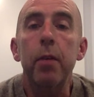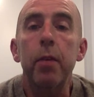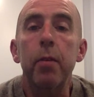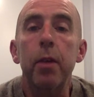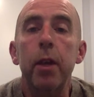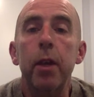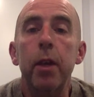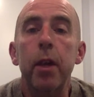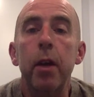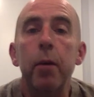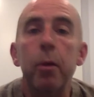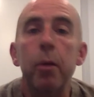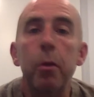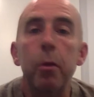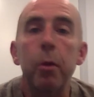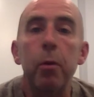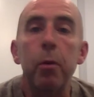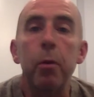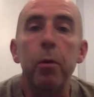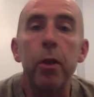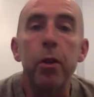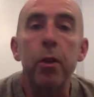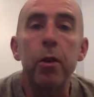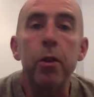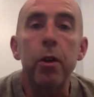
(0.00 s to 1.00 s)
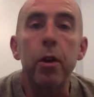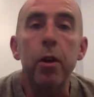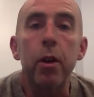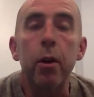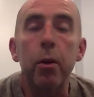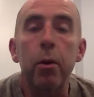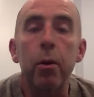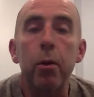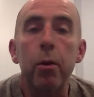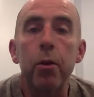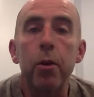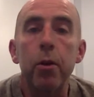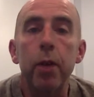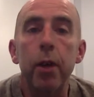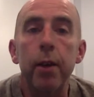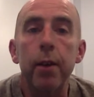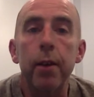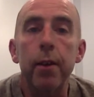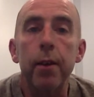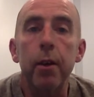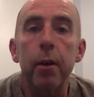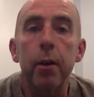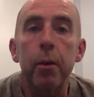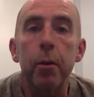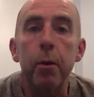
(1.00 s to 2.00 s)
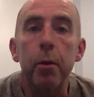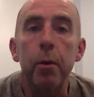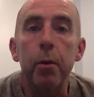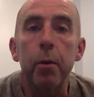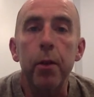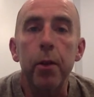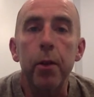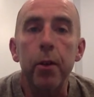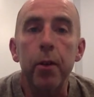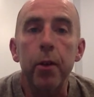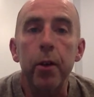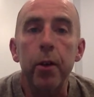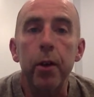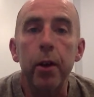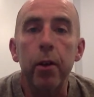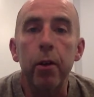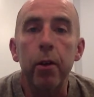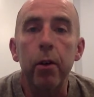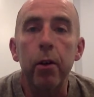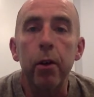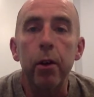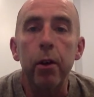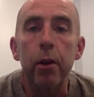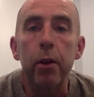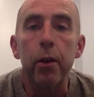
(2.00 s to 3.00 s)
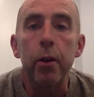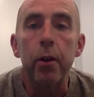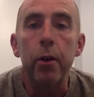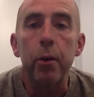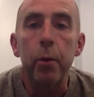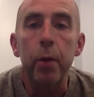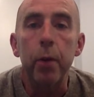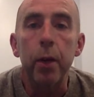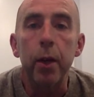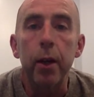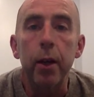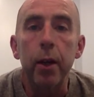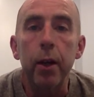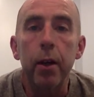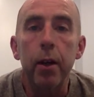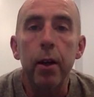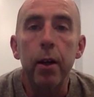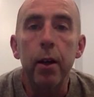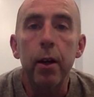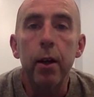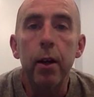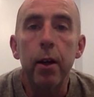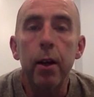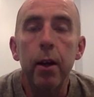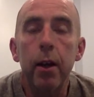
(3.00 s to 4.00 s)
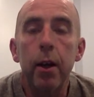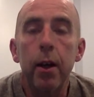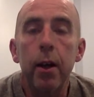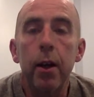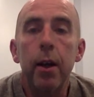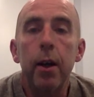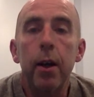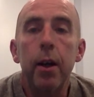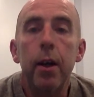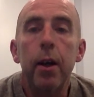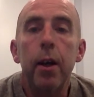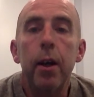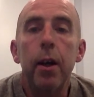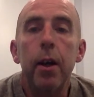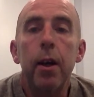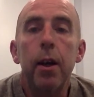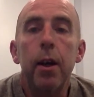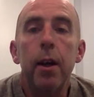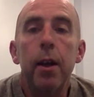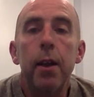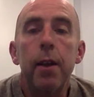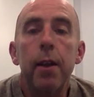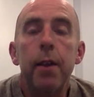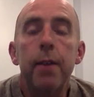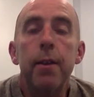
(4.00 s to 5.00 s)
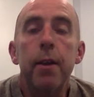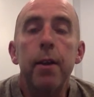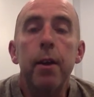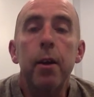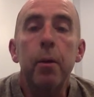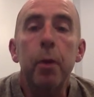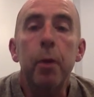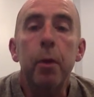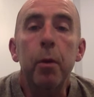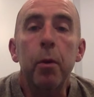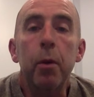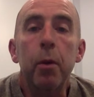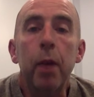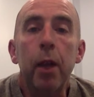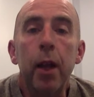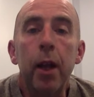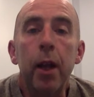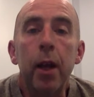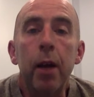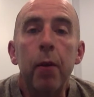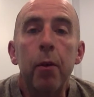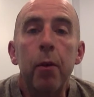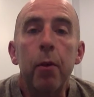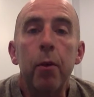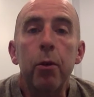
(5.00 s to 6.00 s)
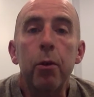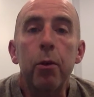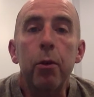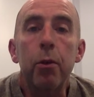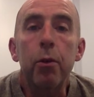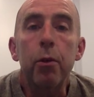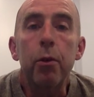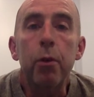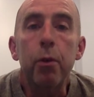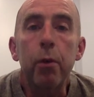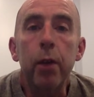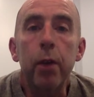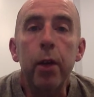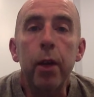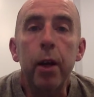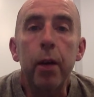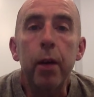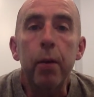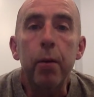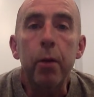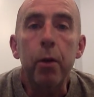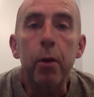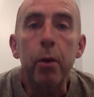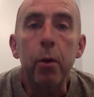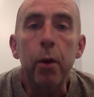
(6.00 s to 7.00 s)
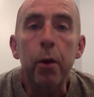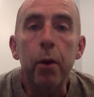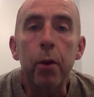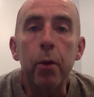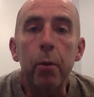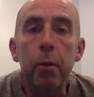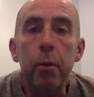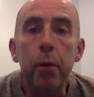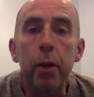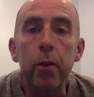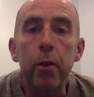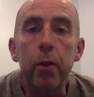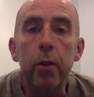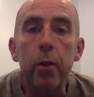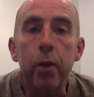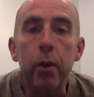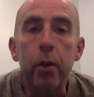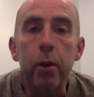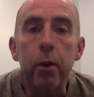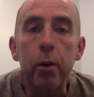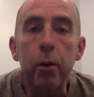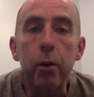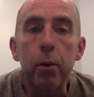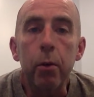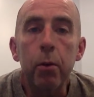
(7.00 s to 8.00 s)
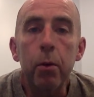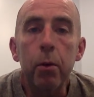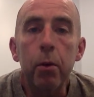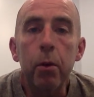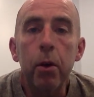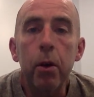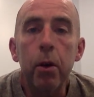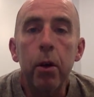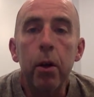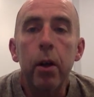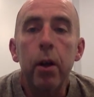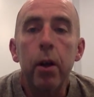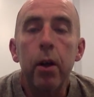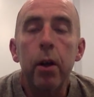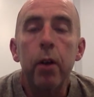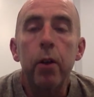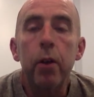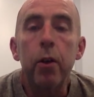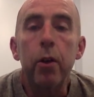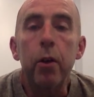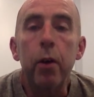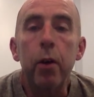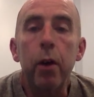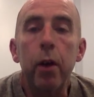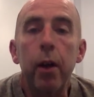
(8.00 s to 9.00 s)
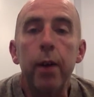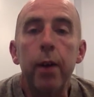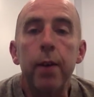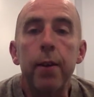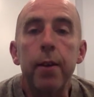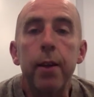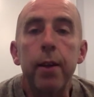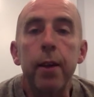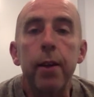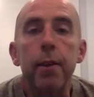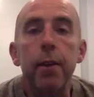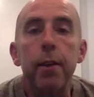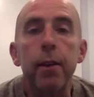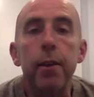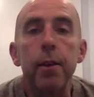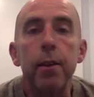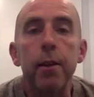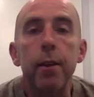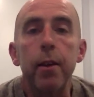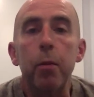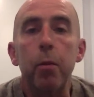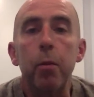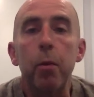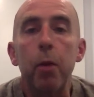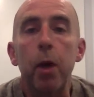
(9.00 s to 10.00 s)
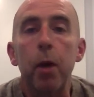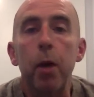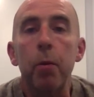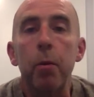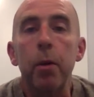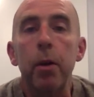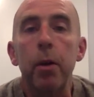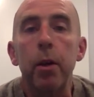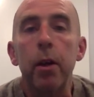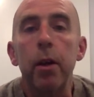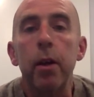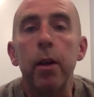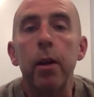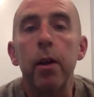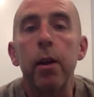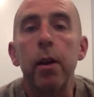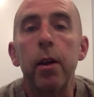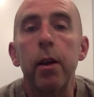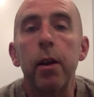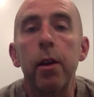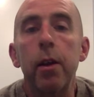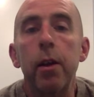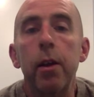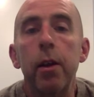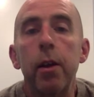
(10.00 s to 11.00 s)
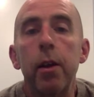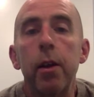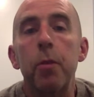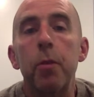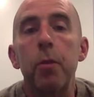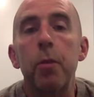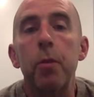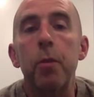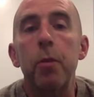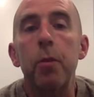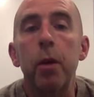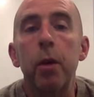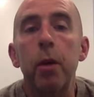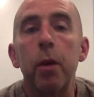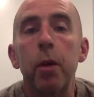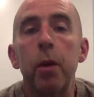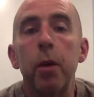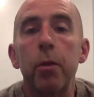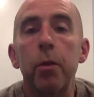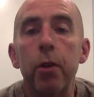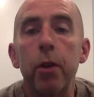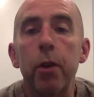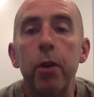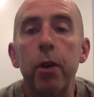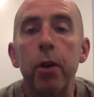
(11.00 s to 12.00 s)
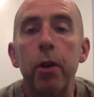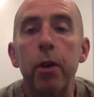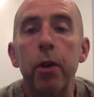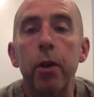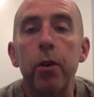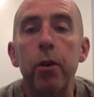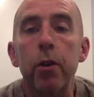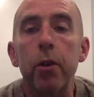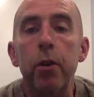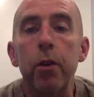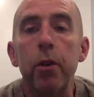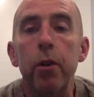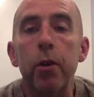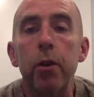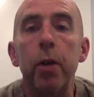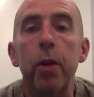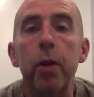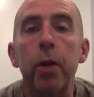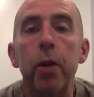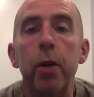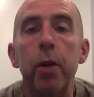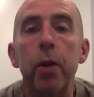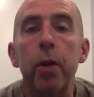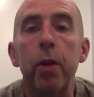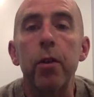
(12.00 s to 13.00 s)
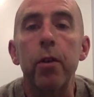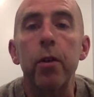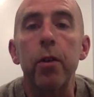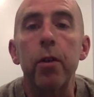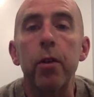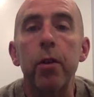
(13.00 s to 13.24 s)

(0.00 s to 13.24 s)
after we reached a negotiated settlement with the city earlier this week. This settlement will allow those who truly have no other place to go to utilize tents on city property, subject to a number of restrictions and regulations.